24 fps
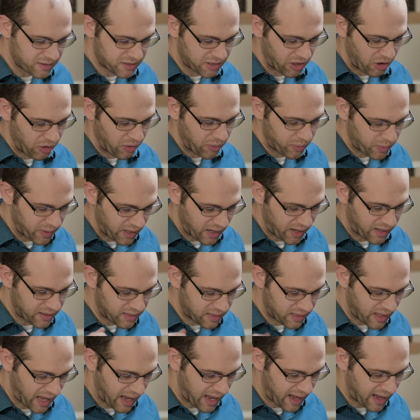So we
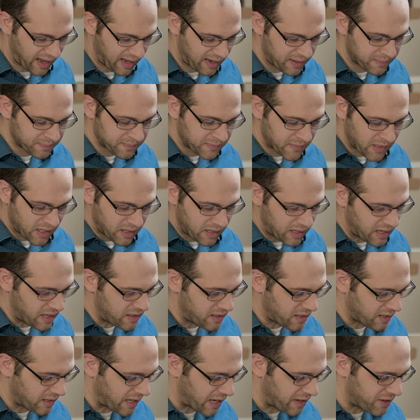got that in
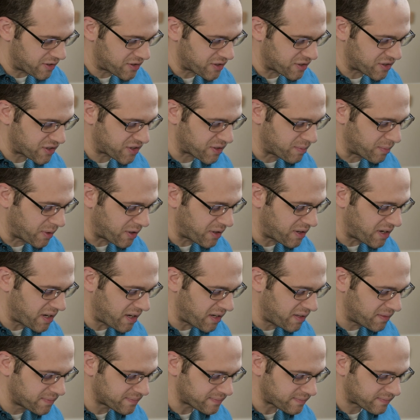the letter to
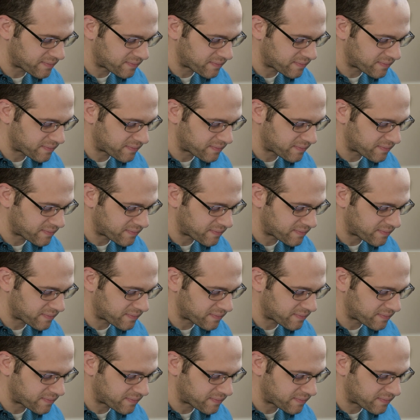Smyrna.